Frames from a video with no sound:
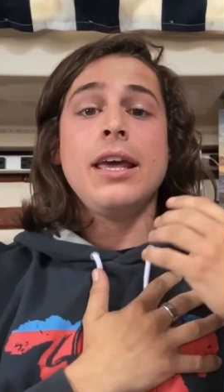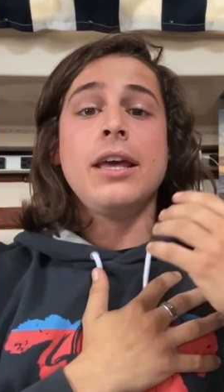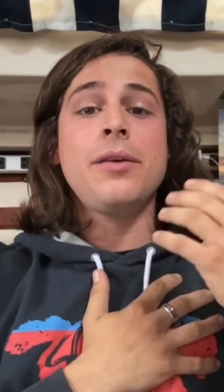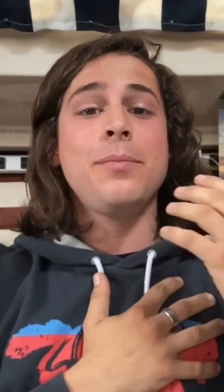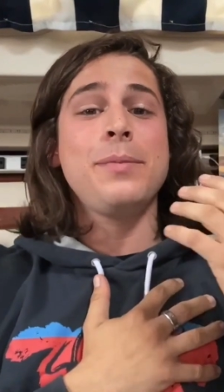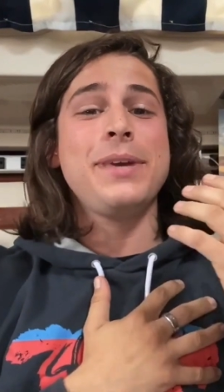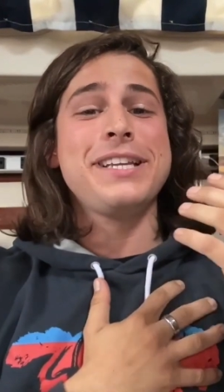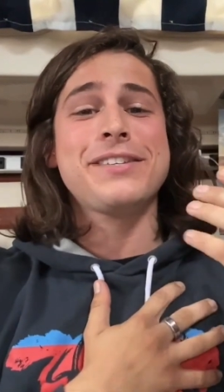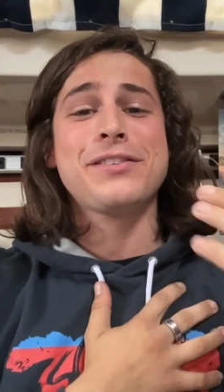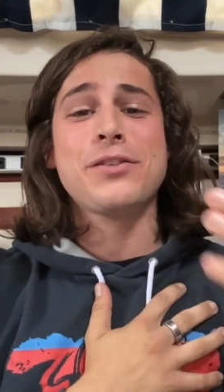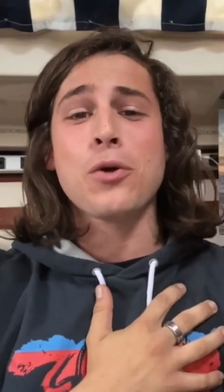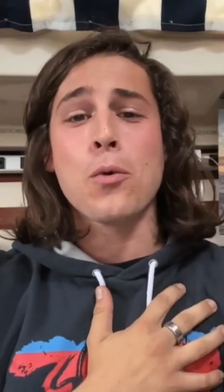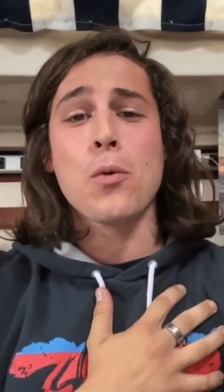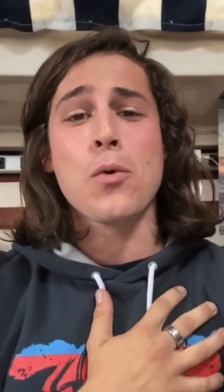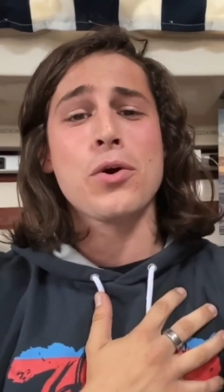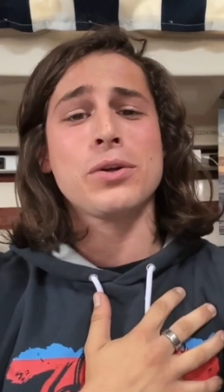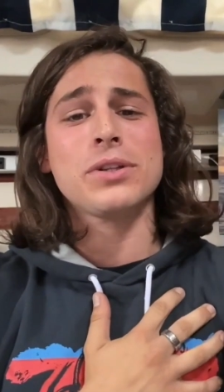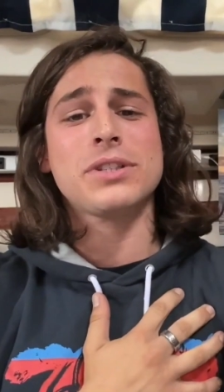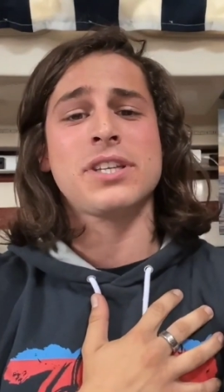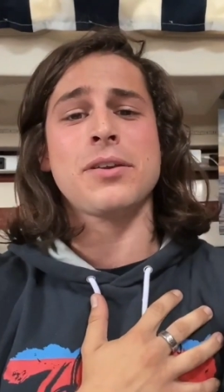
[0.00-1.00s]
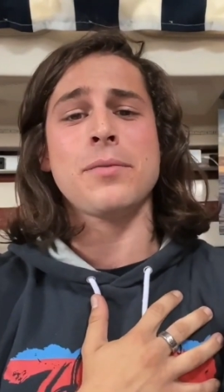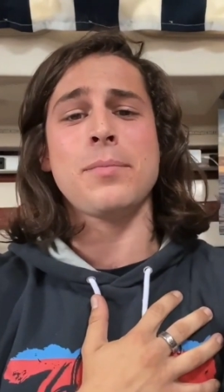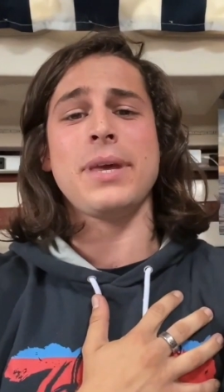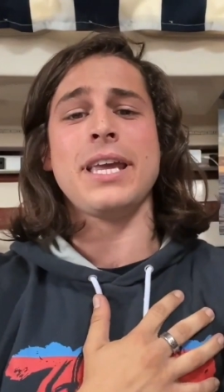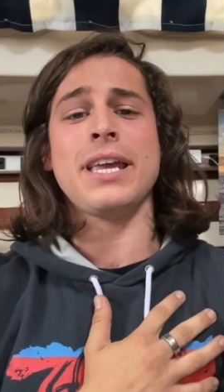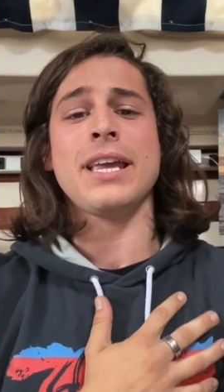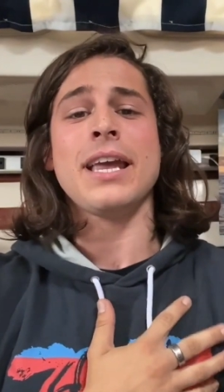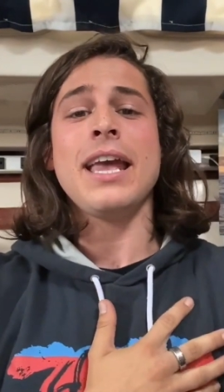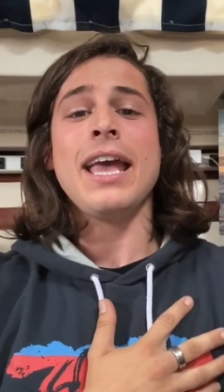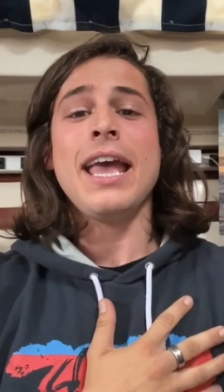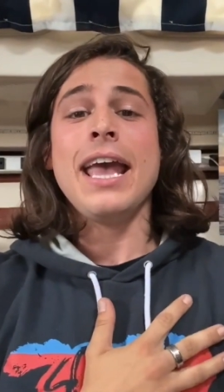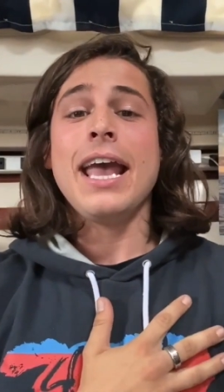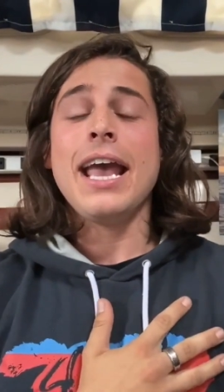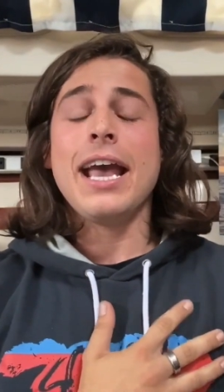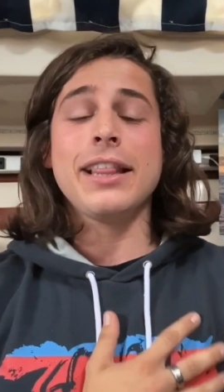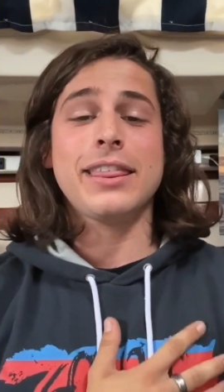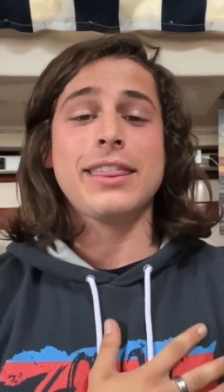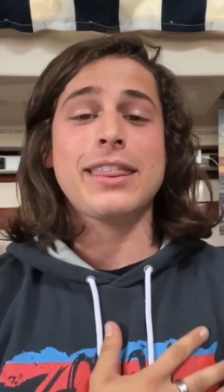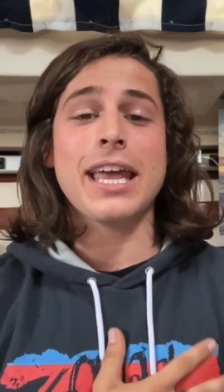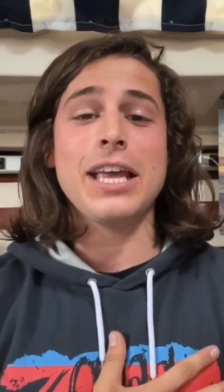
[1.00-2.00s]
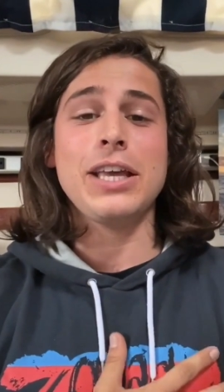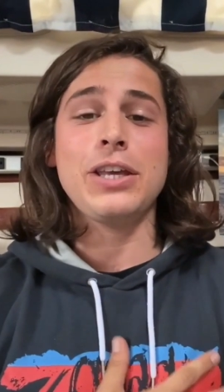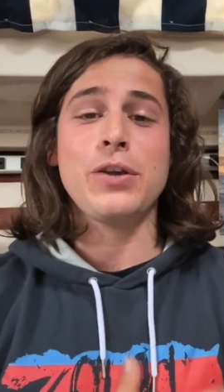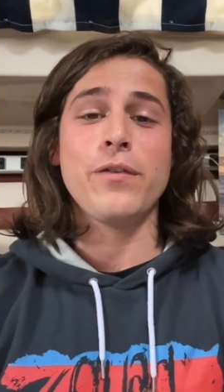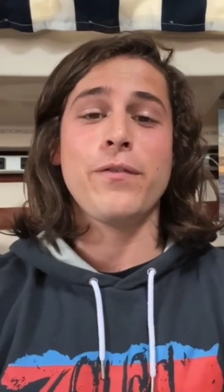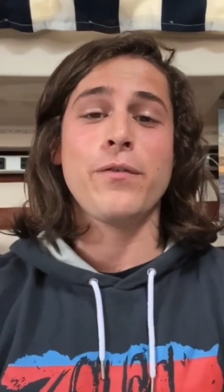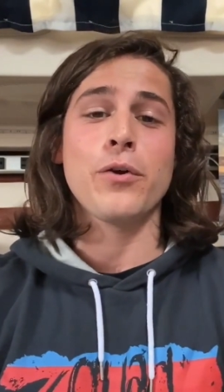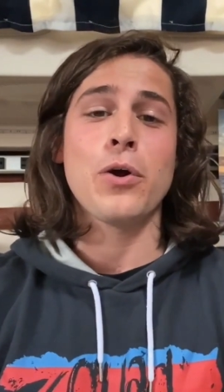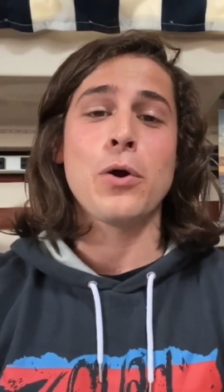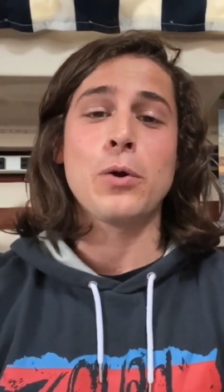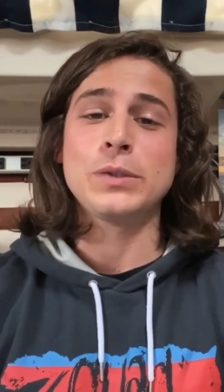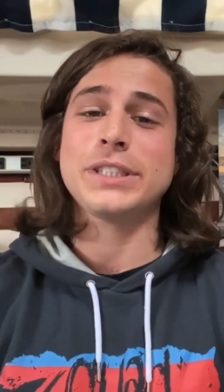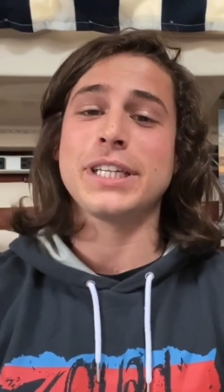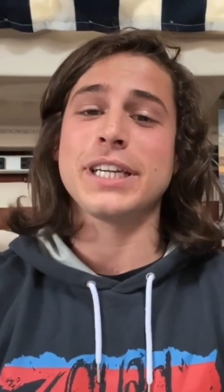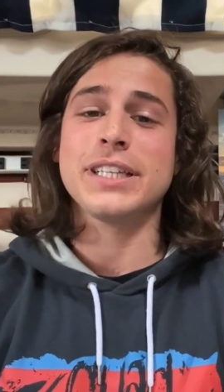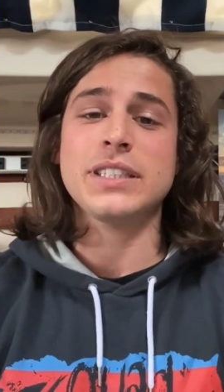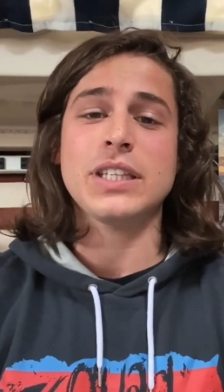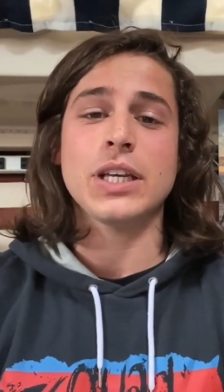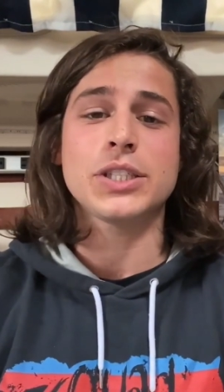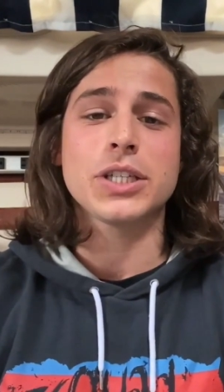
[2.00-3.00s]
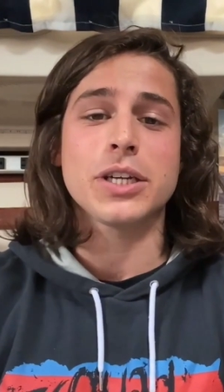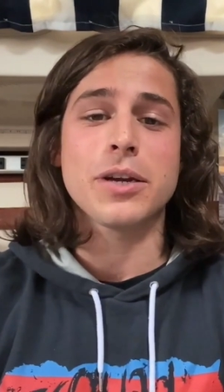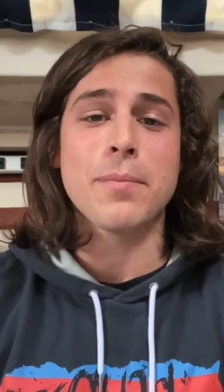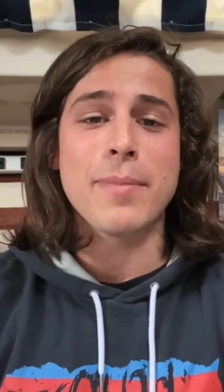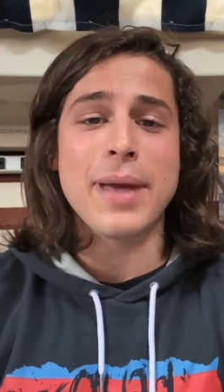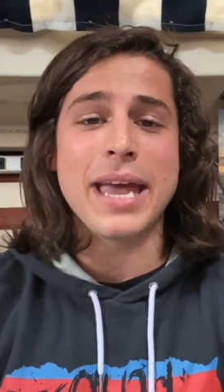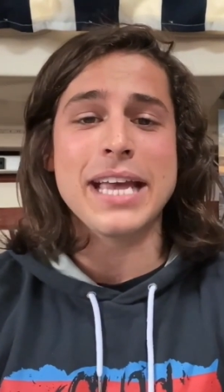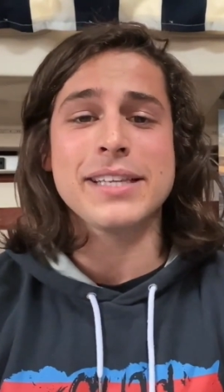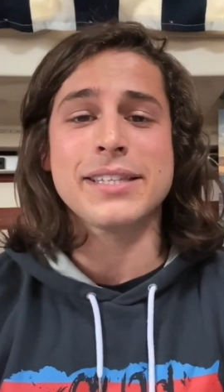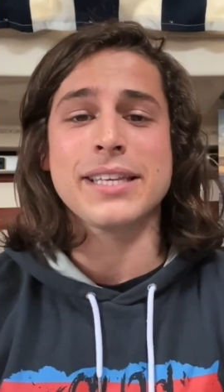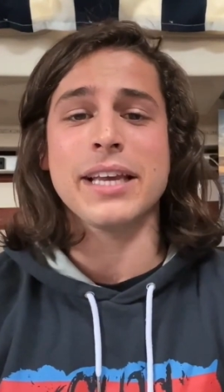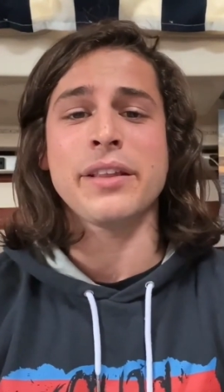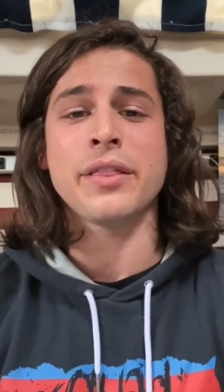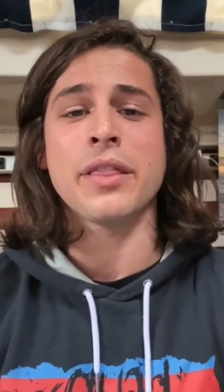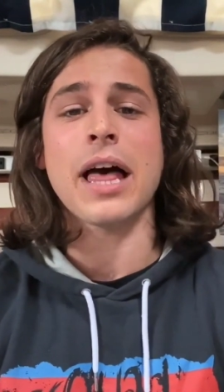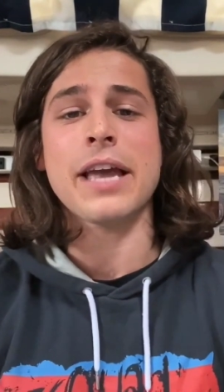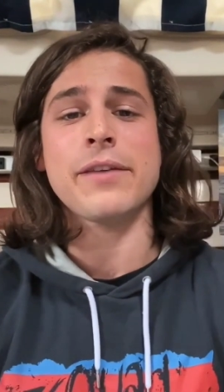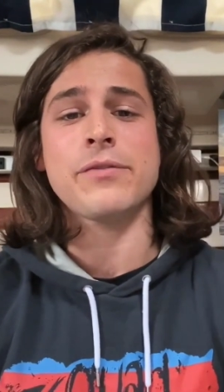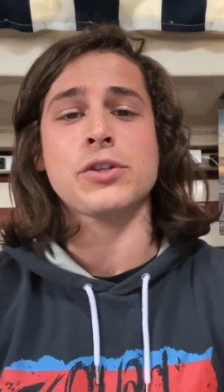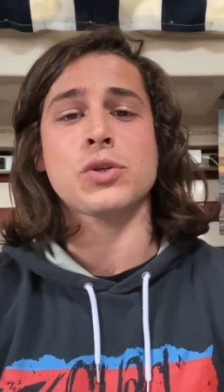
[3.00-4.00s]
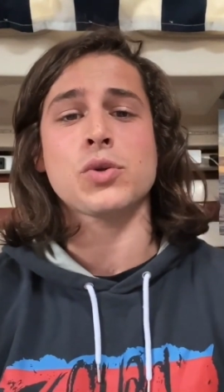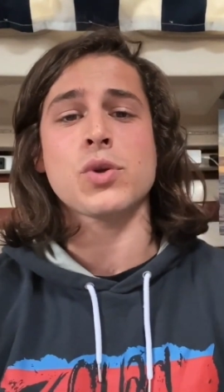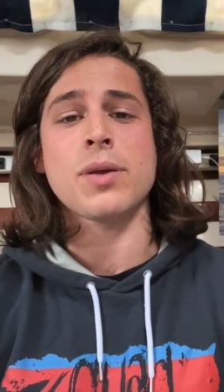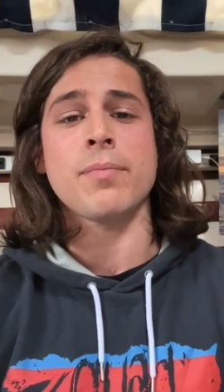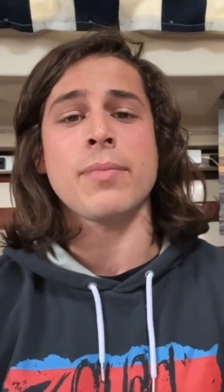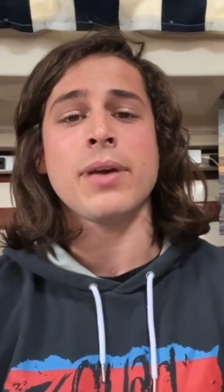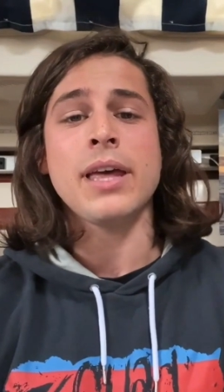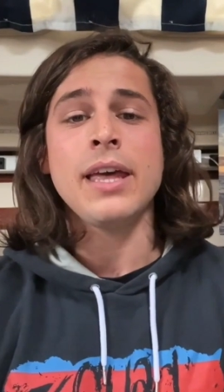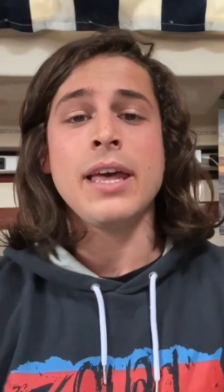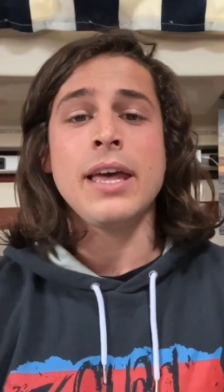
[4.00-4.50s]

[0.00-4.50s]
It means the world to me, and thank you for hosting such an amazing live stream.